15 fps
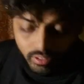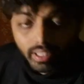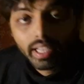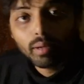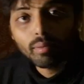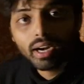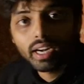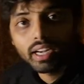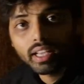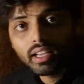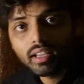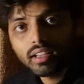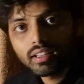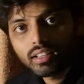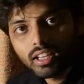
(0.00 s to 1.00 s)
day by
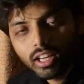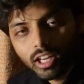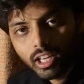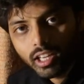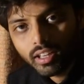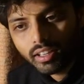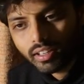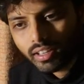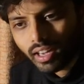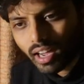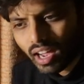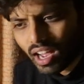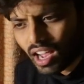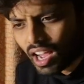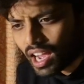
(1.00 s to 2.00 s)
day,
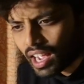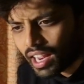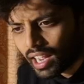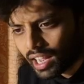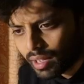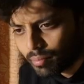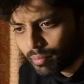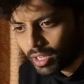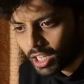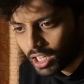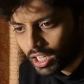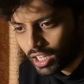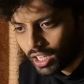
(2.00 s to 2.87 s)
I am